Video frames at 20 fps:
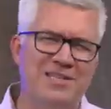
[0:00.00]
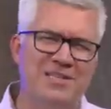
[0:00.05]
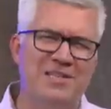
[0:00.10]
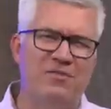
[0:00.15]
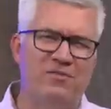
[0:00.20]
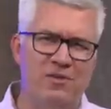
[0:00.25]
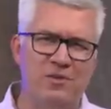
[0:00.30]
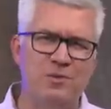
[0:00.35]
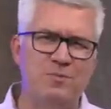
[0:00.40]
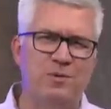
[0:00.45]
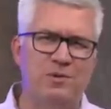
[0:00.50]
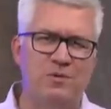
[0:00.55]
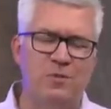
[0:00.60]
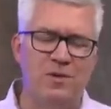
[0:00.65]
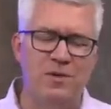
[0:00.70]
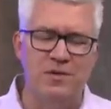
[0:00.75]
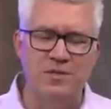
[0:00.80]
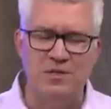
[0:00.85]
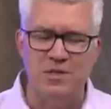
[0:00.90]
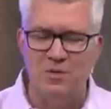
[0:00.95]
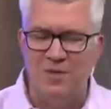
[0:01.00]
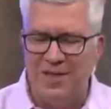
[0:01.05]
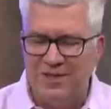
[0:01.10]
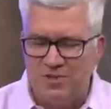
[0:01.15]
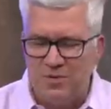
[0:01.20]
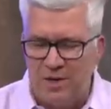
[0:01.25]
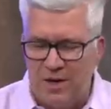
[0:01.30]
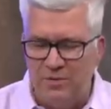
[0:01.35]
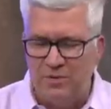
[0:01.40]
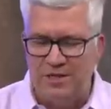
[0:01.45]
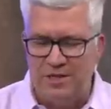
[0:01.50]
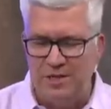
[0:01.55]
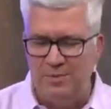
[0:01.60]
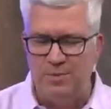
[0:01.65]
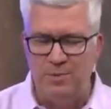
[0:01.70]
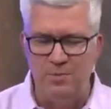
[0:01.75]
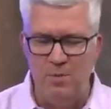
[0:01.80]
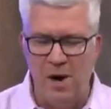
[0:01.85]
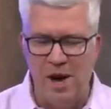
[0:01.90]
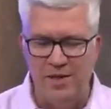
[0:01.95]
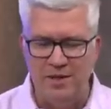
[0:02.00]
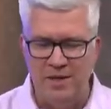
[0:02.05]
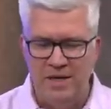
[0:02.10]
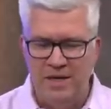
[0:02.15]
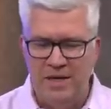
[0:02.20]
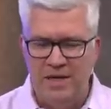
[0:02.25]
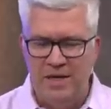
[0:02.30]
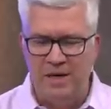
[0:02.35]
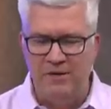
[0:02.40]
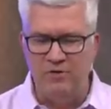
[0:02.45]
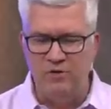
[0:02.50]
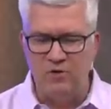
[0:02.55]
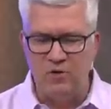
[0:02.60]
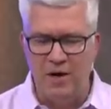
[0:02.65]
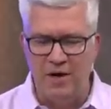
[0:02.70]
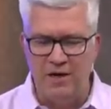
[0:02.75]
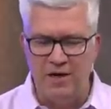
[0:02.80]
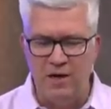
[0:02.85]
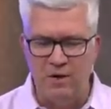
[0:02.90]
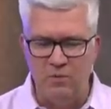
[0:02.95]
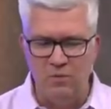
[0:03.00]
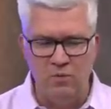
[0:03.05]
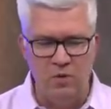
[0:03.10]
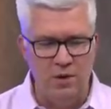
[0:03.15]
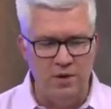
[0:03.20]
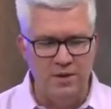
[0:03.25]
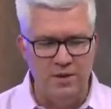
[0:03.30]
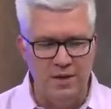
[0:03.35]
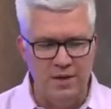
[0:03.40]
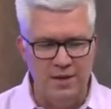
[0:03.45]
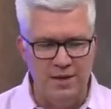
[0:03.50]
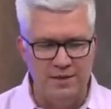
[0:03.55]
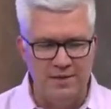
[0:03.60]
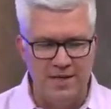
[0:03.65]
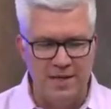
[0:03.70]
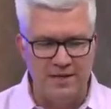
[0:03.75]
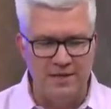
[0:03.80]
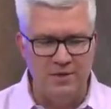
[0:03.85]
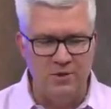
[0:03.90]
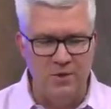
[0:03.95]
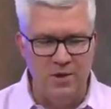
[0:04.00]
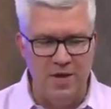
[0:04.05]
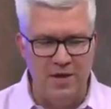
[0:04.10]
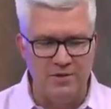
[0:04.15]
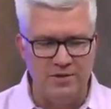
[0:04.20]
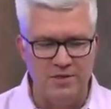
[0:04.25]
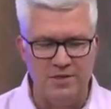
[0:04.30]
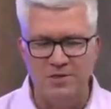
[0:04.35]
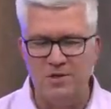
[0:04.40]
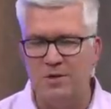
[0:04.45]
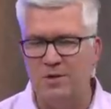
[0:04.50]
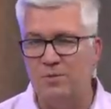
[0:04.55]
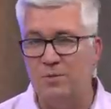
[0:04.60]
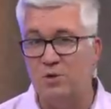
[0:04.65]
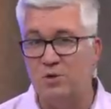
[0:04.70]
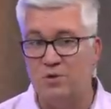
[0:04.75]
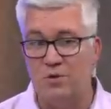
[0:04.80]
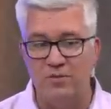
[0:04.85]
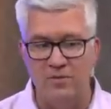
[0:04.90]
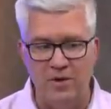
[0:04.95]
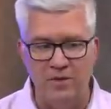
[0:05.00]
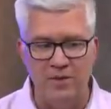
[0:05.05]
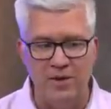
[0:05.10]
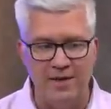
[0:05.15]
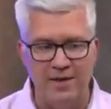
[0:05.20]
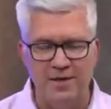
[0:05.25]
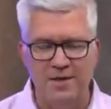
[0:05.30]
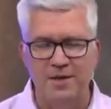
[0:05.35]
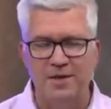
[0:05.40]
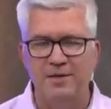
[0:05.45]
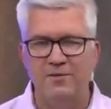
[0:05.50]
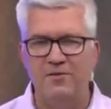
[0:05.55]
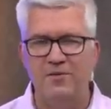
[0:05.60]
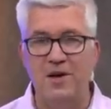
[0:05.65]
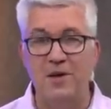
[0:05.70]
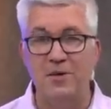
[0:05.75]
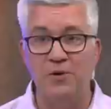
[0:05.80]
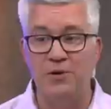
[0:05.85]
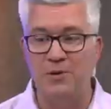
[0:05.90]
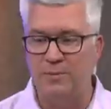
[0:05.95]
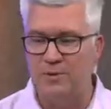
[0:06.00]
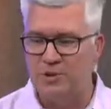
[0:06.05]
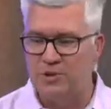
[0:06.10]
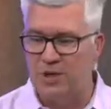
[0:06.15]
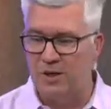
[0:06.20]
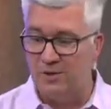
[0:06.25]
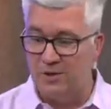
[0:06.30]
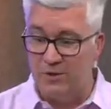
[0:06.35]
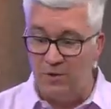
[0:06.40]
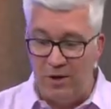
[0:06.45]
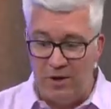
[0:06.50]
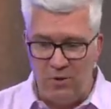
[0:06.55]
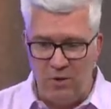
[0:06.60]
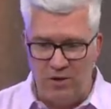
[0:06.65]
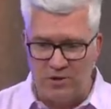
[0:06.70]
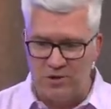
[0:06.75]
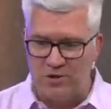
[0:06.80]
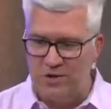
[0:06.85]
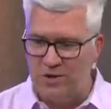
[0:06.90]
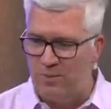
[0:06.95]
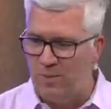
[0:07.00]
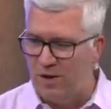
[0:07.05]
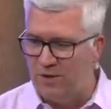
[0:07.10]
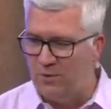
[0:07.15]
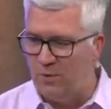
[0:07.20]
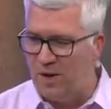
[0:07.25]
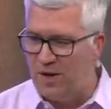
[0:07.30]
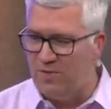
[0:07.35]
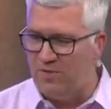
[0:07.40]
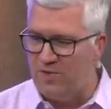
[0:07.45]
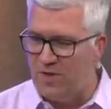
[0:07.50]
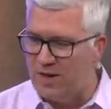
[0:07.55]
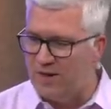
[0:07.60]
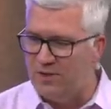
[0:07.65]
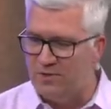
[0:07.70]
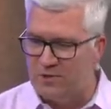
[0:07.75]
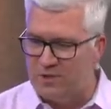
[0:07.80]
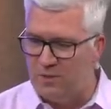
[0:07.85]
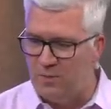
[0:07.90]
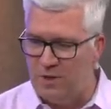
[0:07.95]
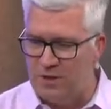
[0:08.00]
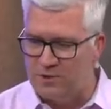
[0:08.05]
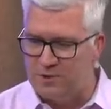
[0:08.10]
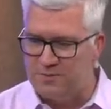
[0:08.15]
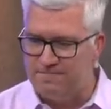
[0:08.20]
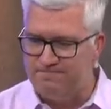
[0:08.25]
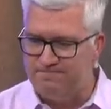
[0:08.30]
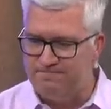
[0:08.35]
difference between the two. And that's what I would keep in mind if you're trying to run uh, technical analysis on a mutual fund like Fidelity Magellan. Great question there, by the way, and thank you so much.